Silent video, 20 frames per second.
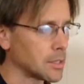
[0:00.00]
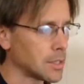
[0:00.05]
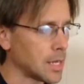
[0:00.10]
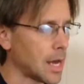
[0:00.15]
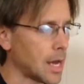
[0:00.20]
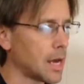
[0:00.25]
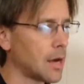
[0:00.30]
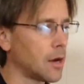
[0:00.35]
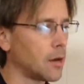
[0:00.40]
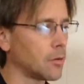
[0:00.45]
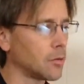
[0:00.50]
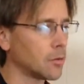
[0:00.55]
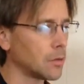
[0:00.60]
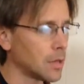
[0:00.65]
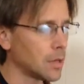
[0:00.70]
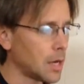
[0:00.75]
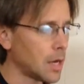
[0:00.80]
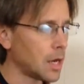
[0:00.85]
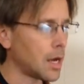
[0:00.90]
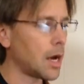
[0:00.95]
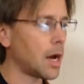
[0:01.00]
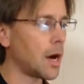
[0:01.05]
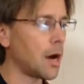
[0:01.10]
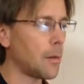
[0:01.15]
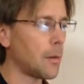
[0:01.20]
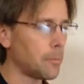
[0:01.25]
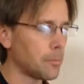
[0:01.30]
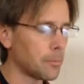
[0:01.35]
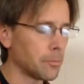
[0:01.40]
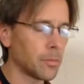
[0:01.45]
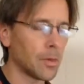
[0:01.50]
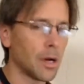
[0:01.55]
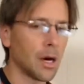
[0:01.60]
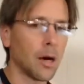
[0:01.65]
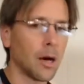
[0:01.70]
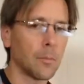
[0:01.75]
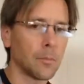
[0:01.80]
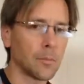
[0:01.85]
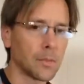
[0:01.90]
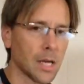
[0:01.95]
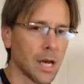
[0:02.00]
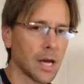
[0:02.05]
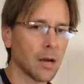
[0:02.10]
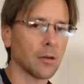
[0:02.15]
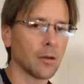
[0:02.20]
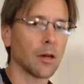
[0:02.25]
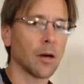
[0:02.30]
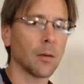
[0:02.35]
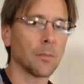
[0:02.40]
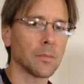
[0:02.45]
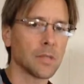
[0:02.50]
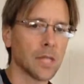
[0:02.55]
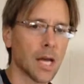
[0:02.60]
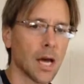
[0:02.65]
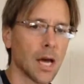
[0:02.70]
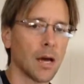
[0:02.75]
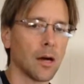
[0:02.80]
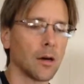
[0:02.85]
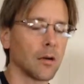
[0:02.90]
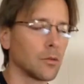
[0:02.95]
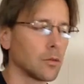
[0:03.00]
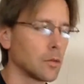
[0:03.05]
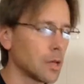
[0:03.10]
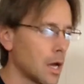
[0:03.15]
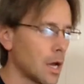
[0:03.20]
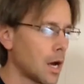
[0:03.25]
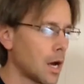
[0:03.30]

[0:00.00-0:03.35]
Down, up, down, up, down.